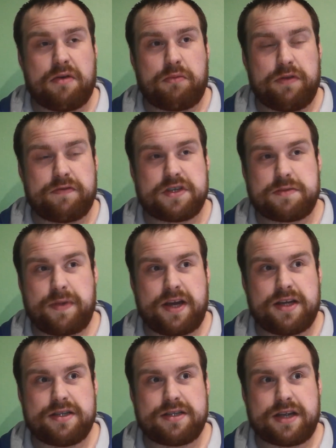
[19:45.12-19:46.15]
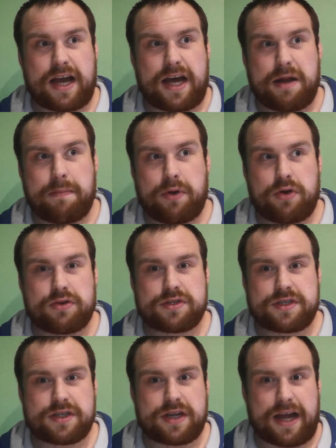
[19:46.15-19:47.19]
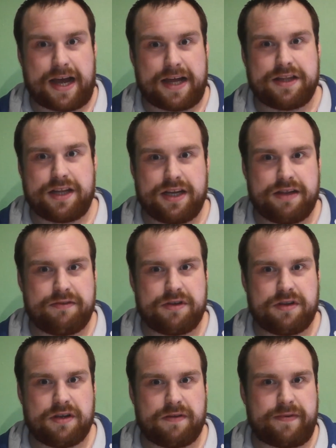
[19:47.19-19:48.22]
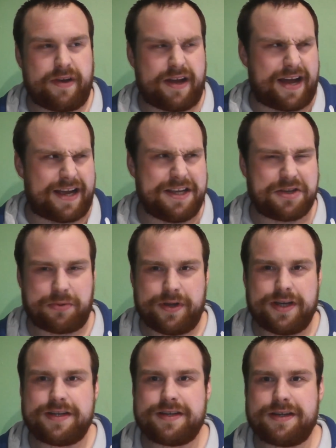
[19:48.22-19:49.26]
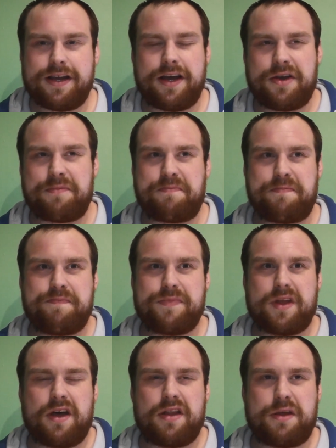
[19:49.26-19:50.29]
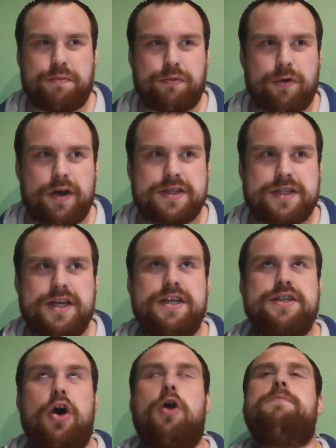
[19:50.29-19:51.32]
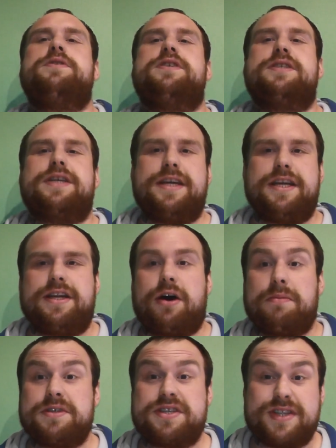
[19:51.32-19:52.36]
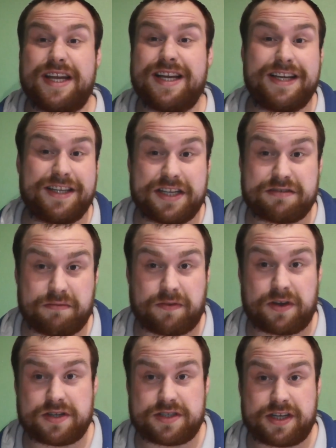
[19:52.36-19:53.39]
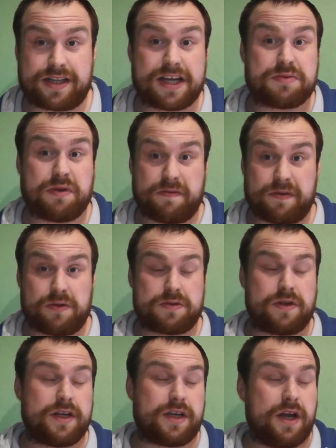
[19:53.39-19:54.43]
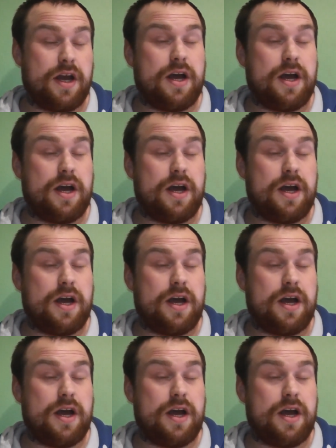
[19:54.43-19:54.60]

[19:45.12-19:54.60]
with the spares and a box and delivered for £8, the price is obscene. I'm stealing this from FastTech. That's what it feels like.